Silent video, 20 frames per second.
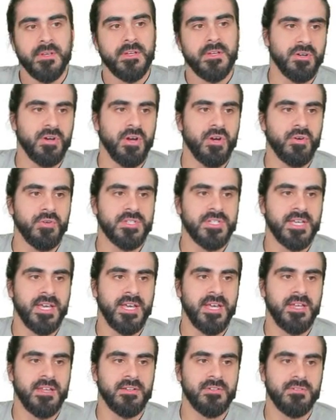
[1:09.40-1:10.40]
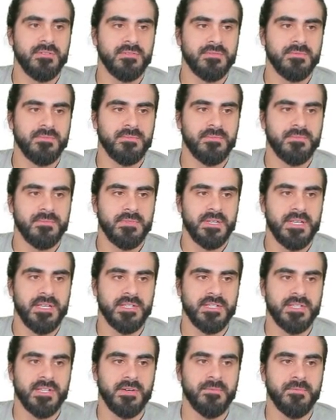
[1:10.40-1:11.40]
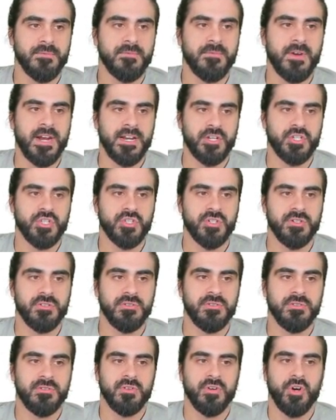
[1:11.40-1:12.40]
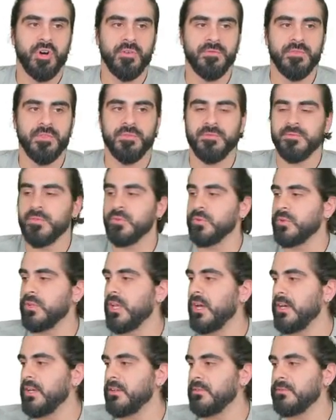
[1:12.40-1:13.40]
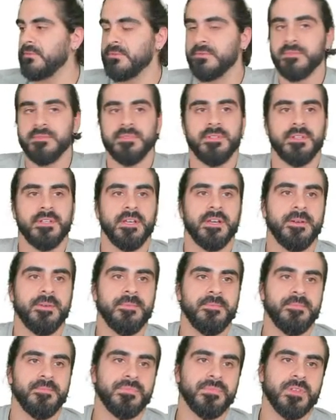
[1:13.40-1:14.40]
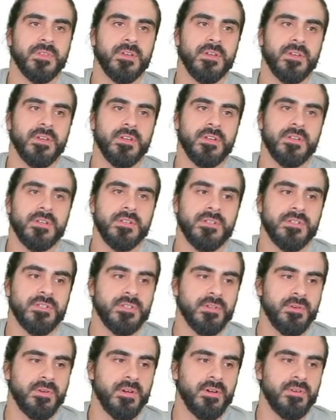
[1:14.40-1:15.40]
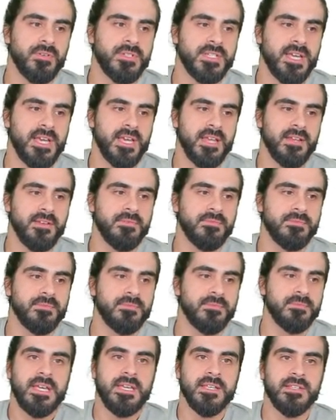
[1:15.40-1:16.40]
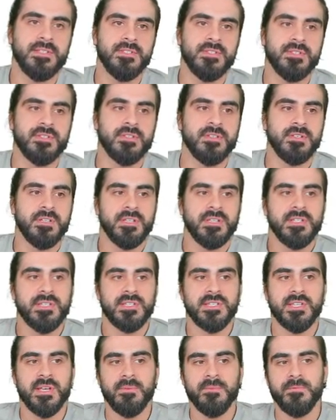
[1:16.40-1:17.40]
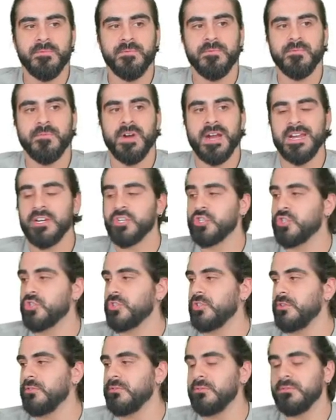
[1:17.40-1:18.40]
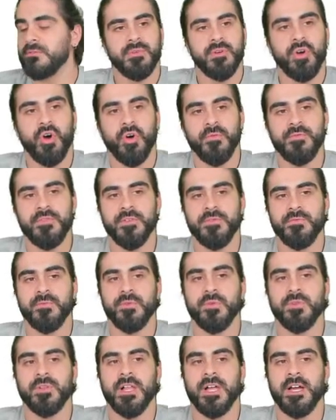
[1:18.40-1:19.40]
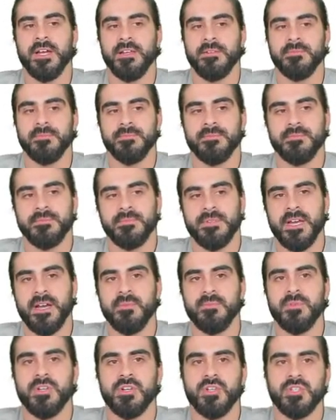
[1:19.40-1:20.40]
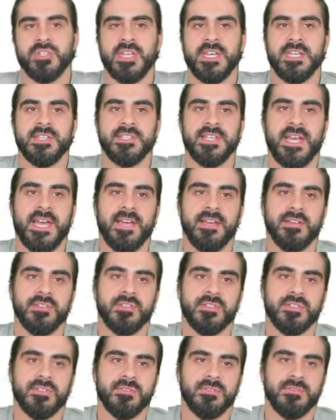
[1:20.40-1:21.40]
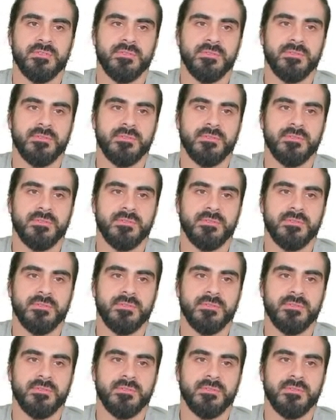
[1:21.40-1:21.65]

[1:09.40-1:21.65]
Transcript: So O to N is some fraction of the full line, yeah? So O to N is some fraction of the full line. Yeah, I'm going to say it's X.